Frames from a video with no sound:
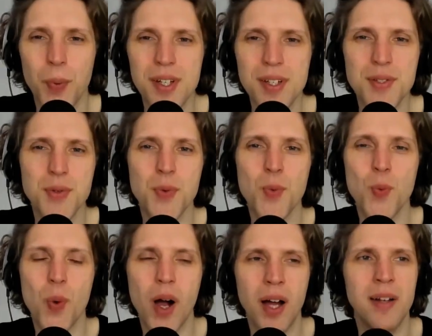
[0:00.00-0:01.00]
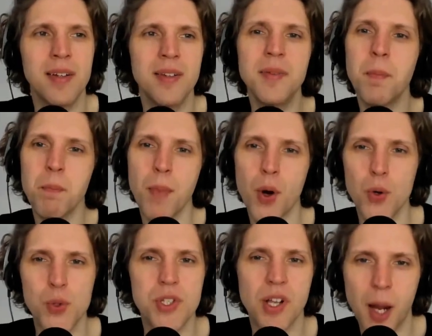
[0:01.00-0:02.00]
What is one
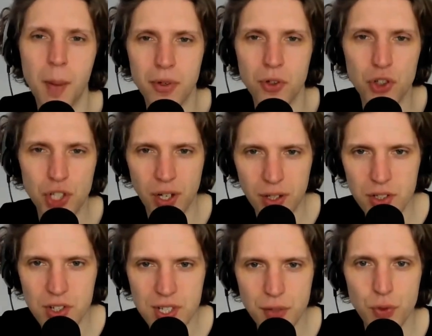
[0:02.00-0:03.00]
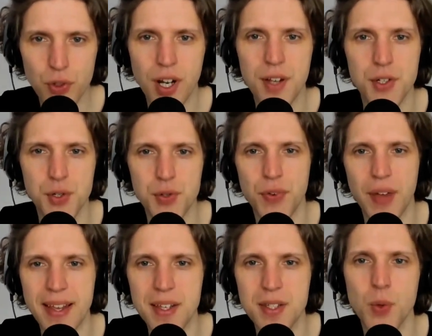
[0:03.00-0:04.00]
most common challenge that freelancers
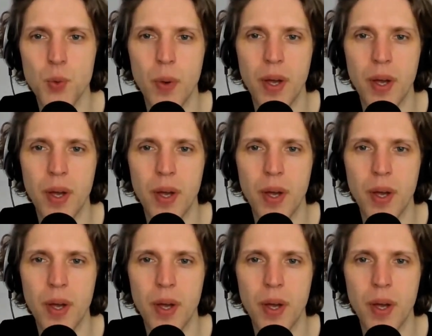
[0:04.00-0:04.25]
face